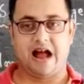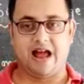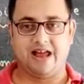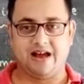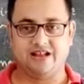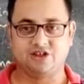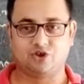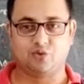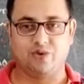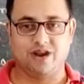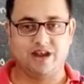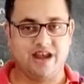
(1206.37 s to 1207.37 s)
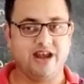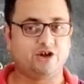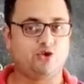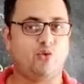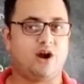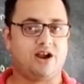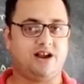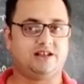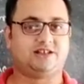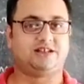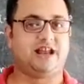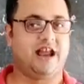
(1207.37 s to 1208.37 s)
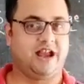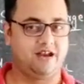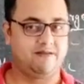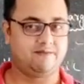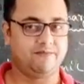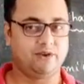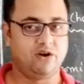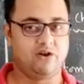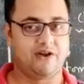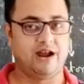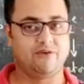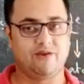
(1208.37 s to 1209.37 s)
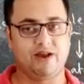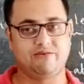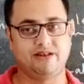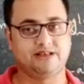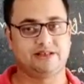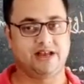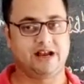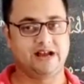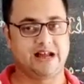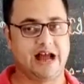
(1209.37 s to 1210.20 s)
ions, we need to understand, alright, when we say